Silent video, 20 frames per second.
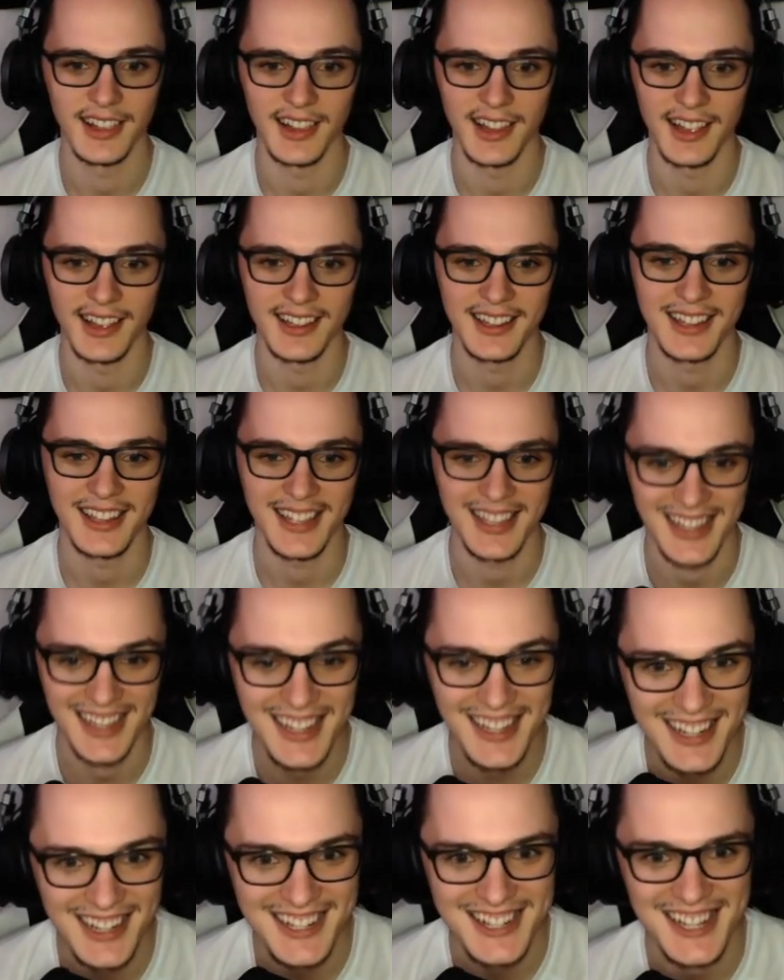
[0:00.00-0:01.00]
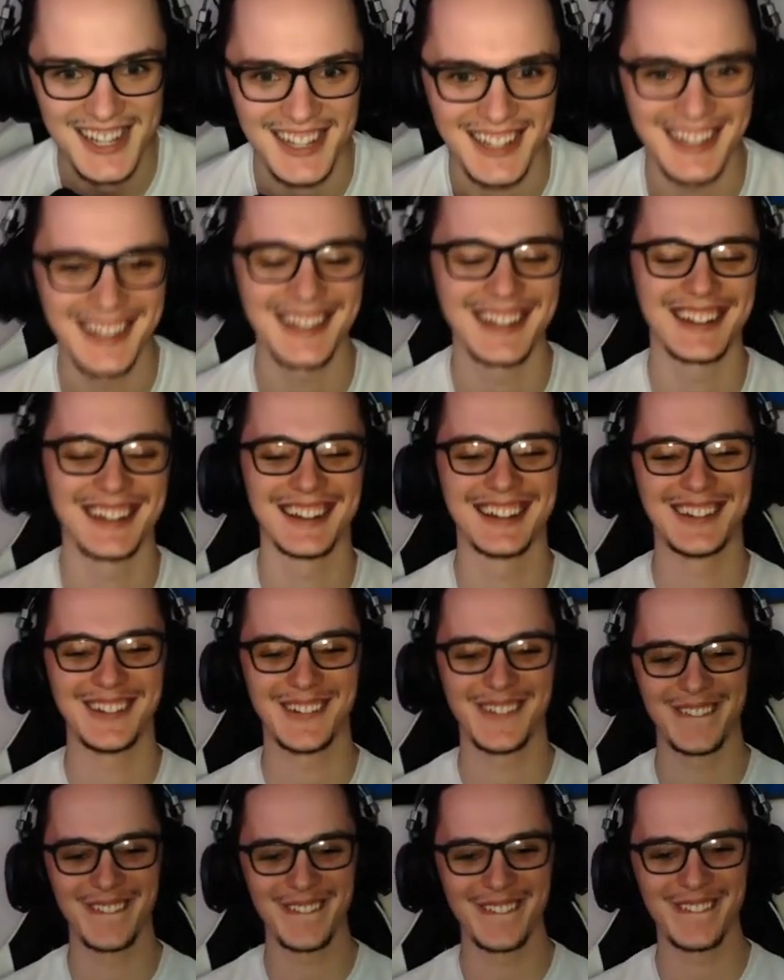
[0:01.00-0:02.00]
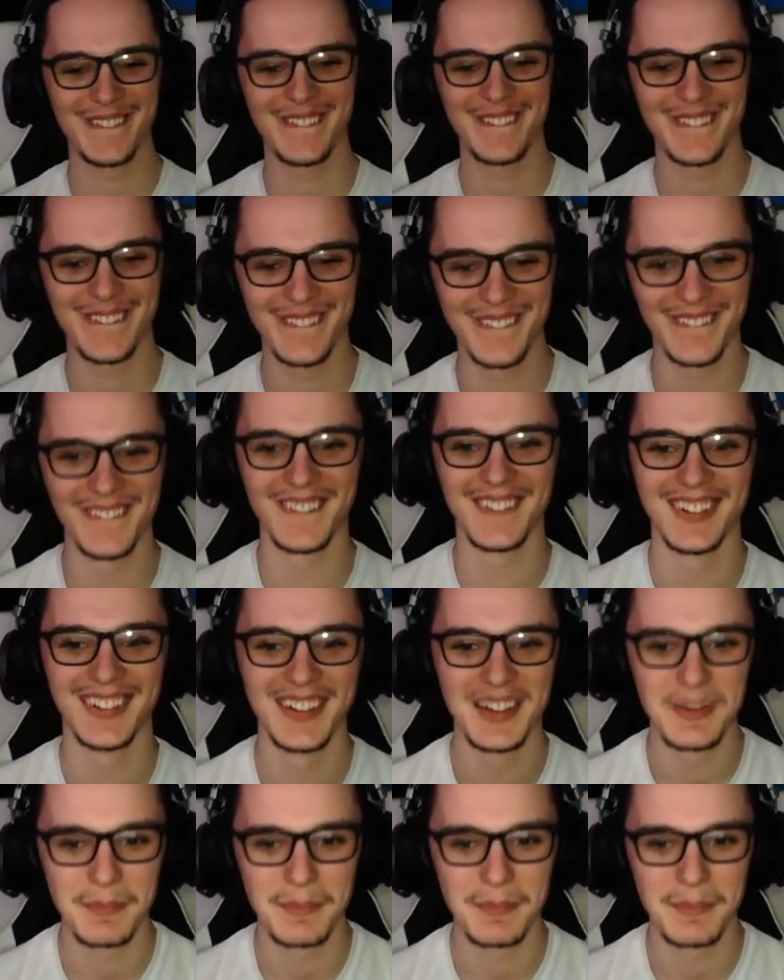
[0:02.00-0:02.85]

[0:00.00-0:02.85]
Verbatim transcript: Like Hinata. Ooh.